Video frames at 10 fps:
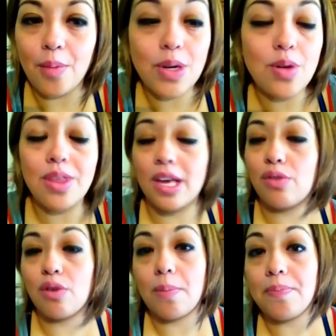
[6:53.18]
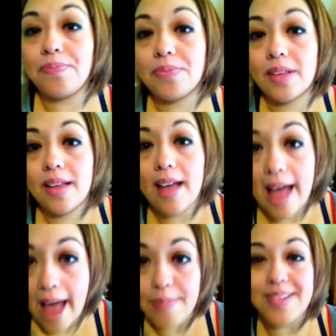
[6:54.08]
We do things from
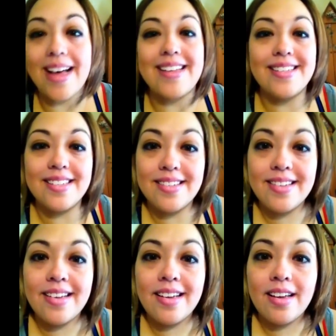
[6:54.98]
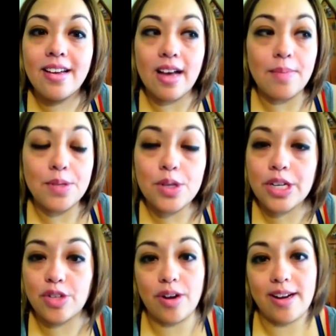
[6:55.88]
ab classes,
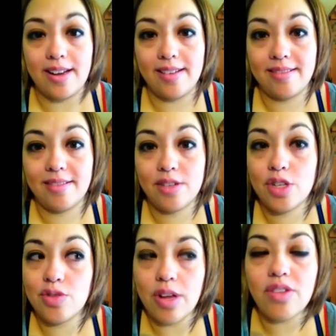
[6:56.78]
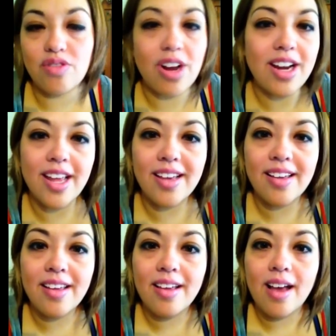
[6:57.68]
circuit training, strength training.
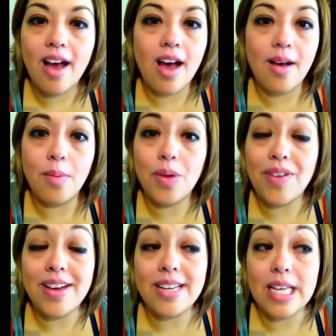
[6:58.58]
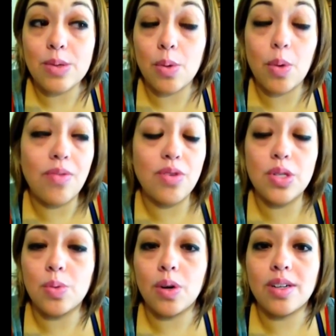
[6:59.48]
We've had days where we've
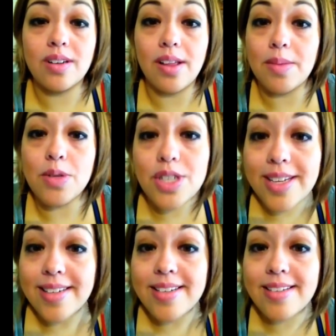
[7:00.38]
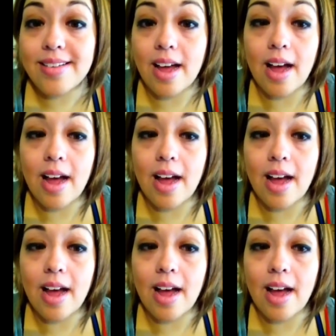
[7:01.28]
just worked on the machines,